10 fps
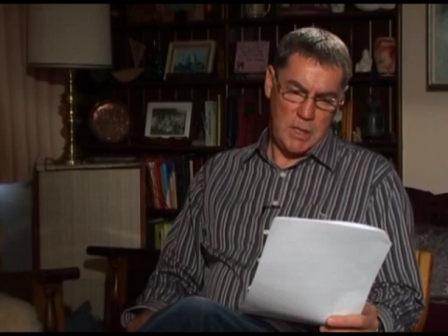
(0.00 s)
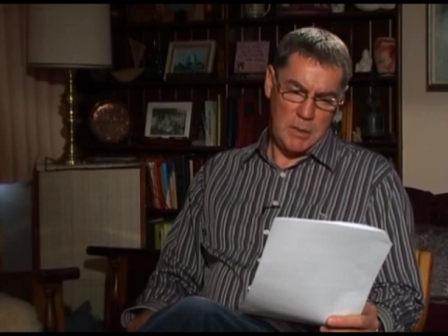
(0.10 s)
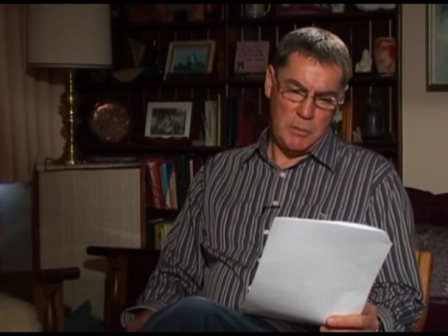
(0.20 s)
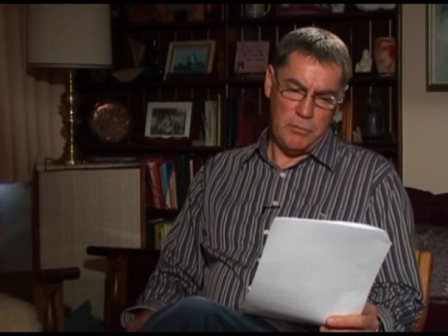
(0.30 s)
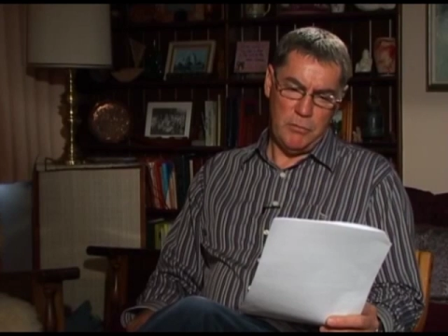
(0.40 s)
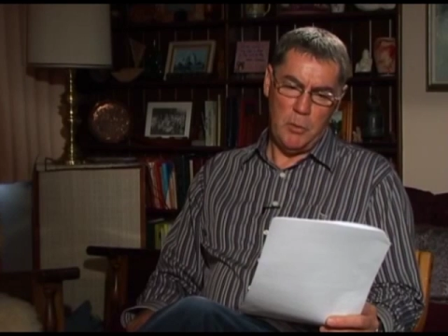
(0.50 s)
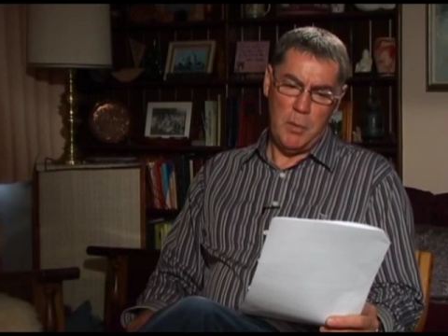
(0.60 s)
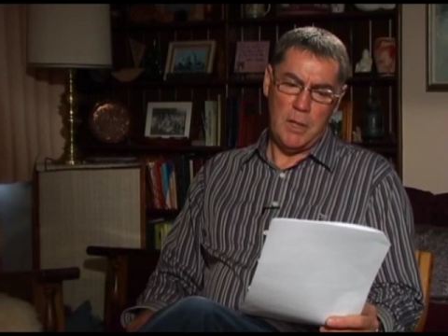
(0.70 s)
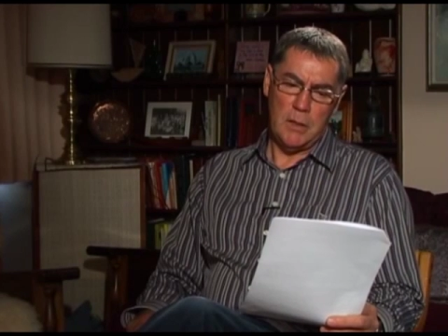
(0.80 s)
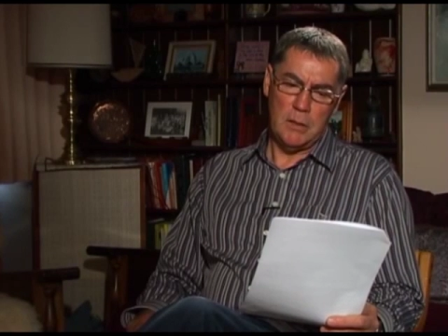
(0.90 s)
name of
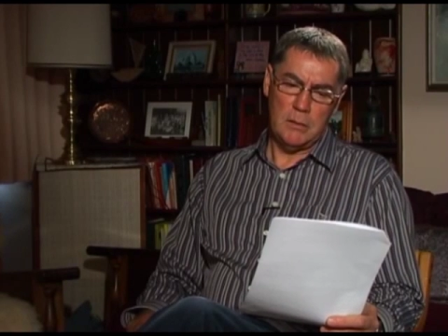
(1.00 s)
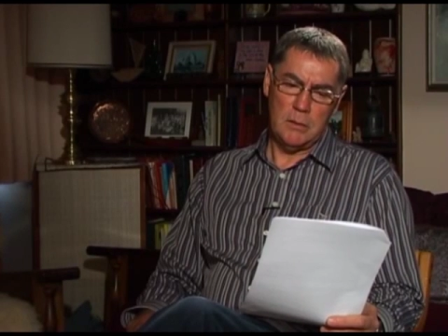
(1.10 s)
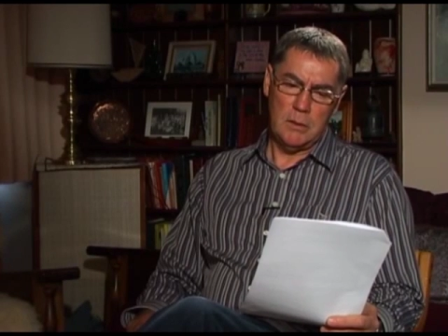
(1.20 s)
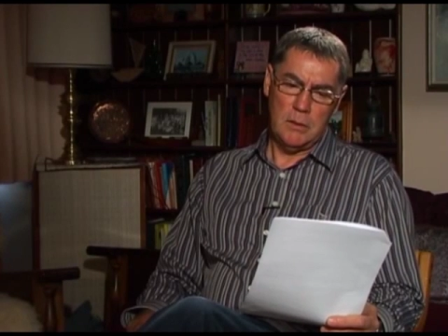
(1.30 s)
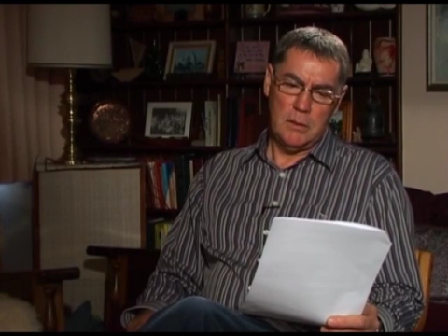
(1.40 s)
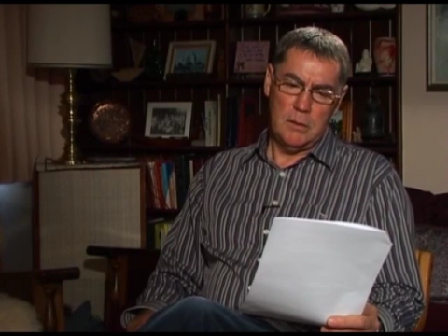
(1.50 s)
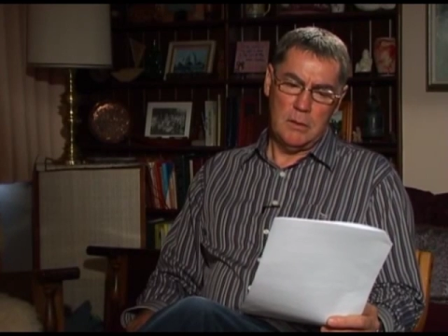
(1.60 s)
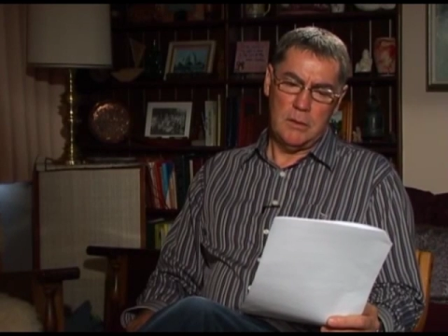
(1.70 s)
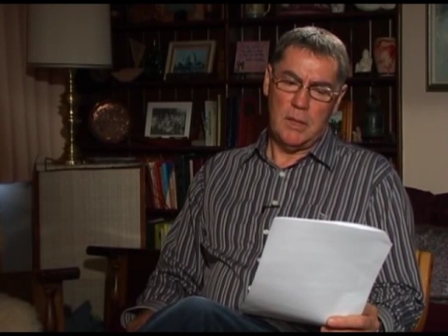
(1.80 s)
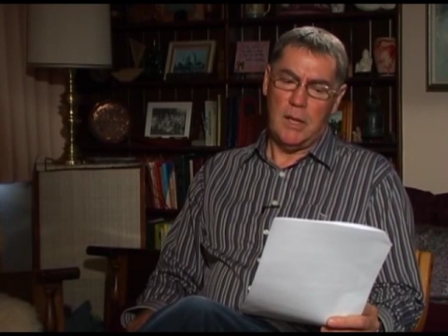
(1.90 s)
Romero
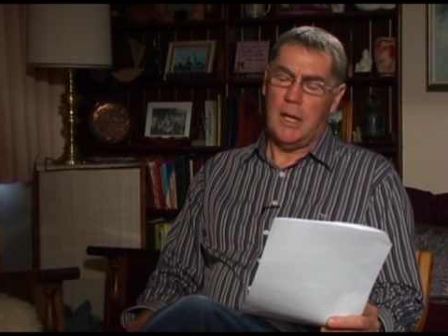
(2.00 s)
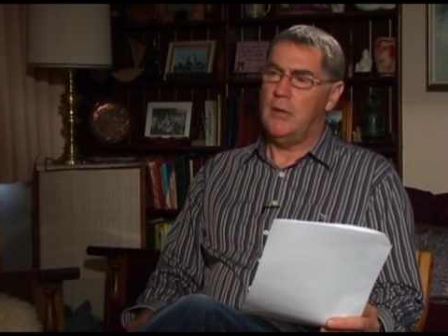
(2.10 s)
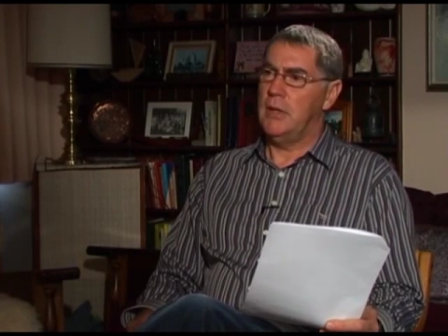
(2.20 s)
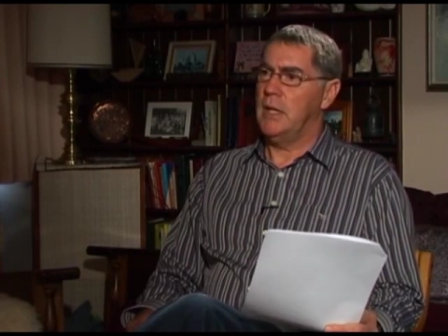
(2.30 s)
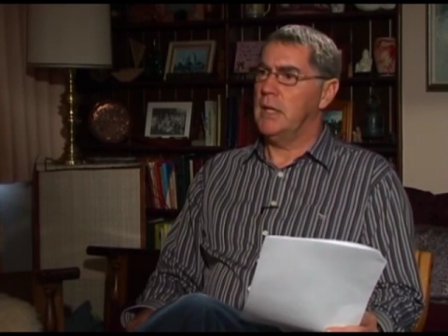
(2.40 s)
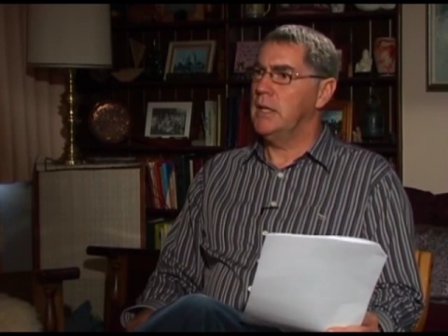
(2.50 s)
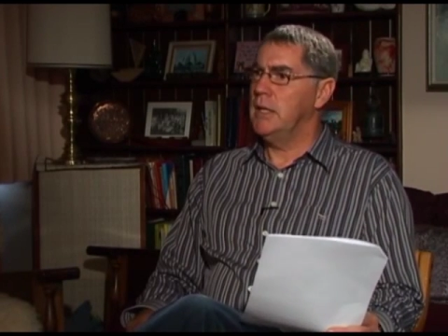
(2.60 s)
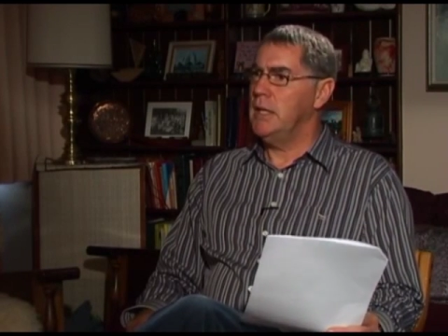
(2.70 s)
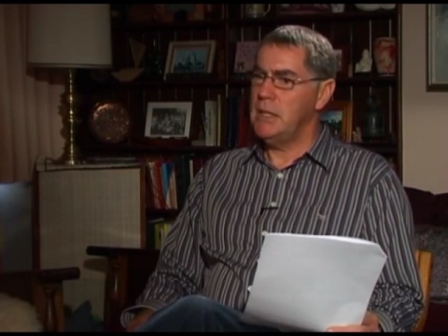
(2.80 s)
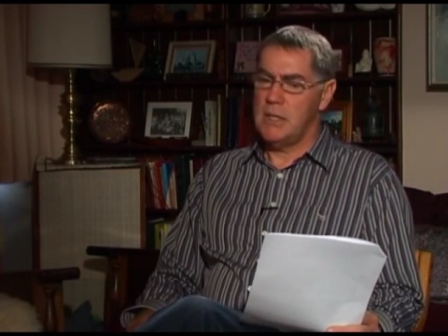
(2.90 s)
Delary, a
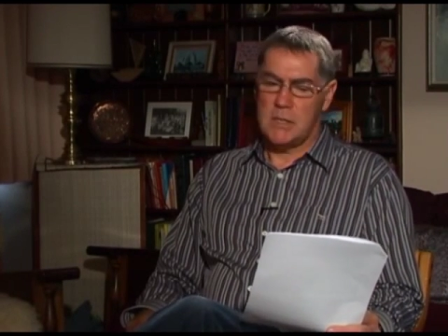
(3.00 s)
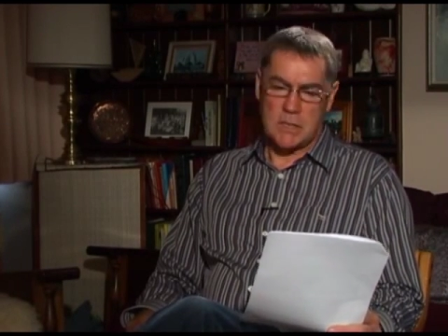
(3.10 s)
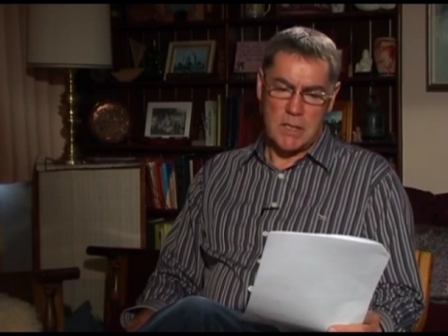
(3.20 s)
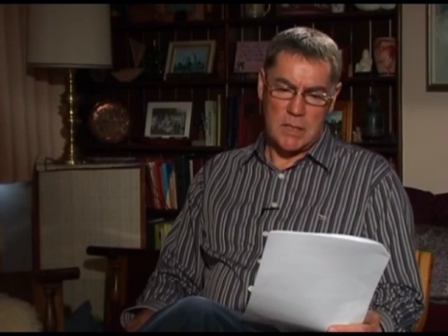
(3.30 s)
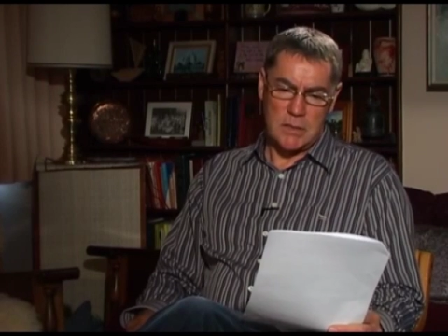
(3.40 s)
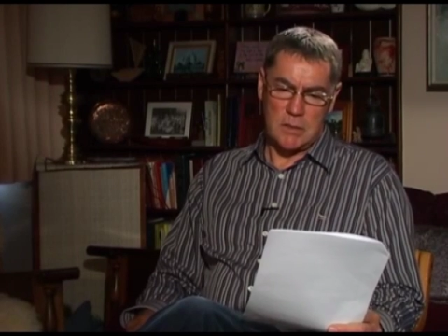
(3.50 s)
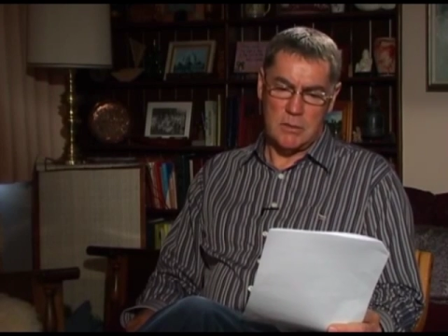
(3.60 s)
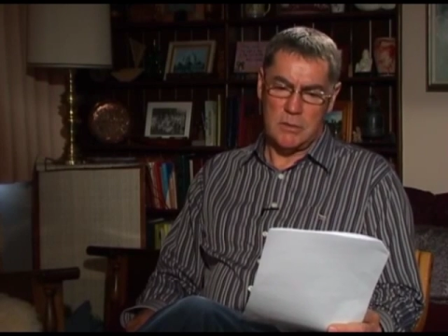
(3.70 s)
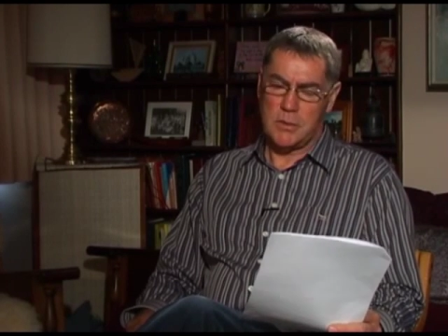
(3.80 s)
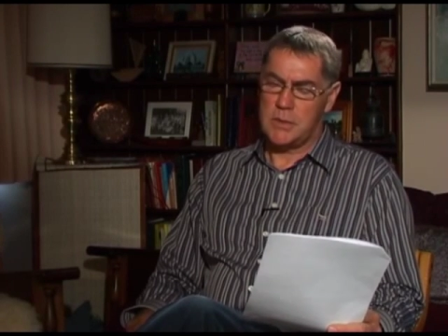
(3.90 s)
Canadian
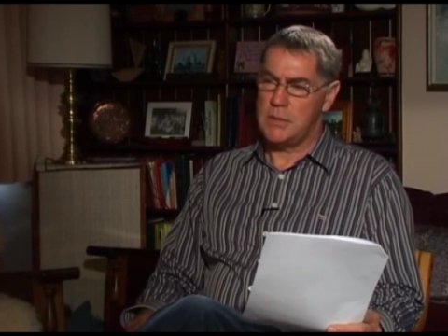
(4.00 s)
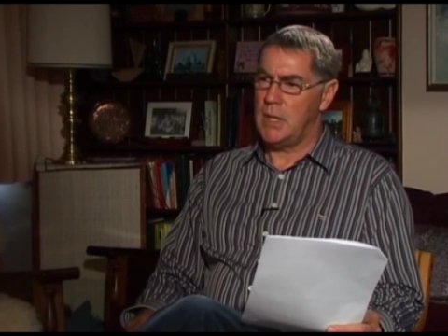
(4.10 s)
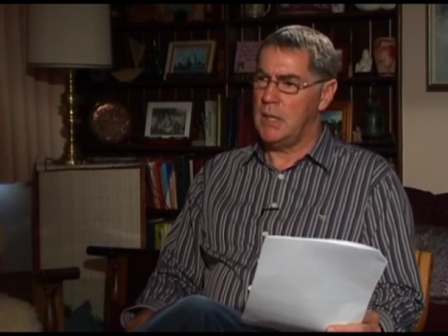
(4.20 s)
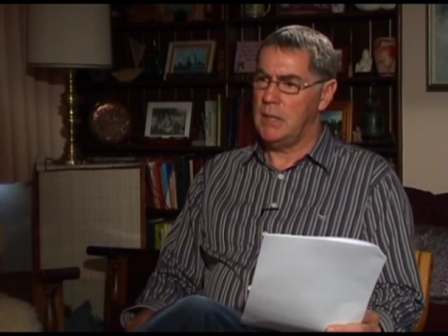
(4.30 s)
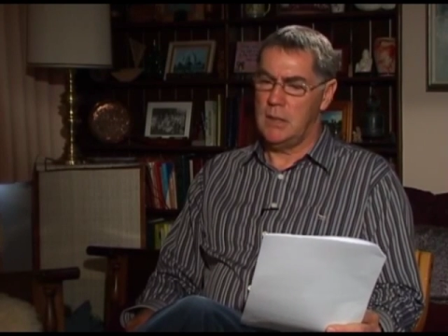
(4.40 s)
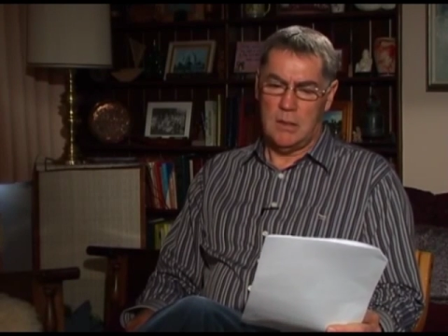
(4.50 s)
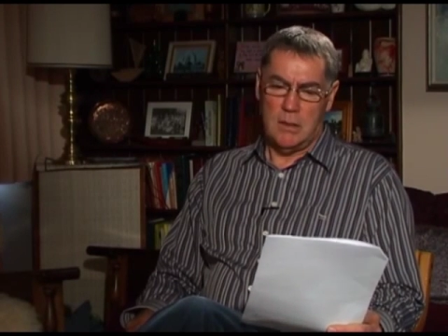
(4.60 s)
senator who is an